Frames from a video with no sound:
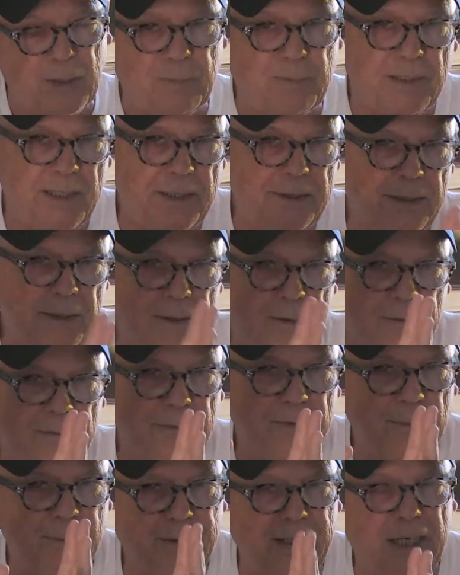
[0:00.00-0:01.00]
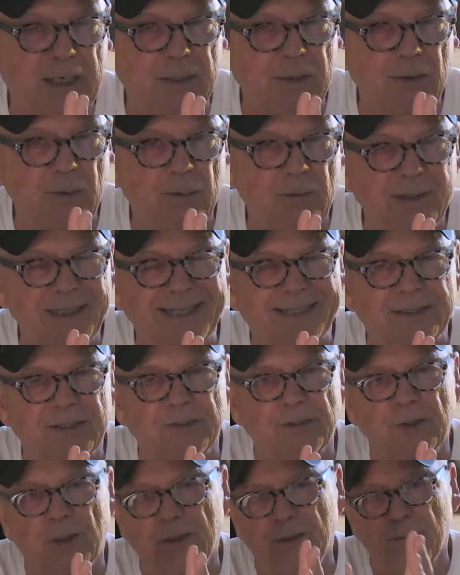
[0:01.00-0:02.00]
I play the part of the lick
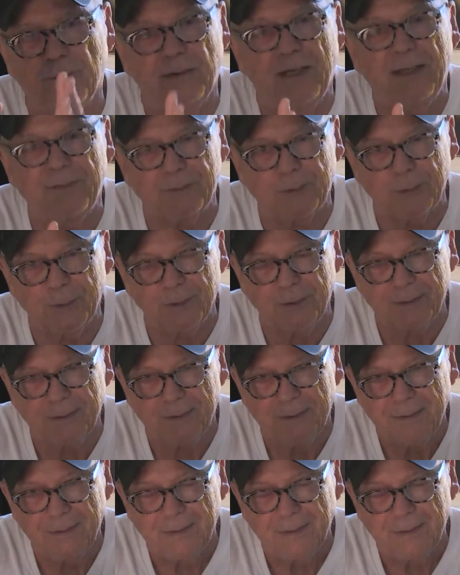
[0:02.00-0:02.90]
that's on the 5 chord.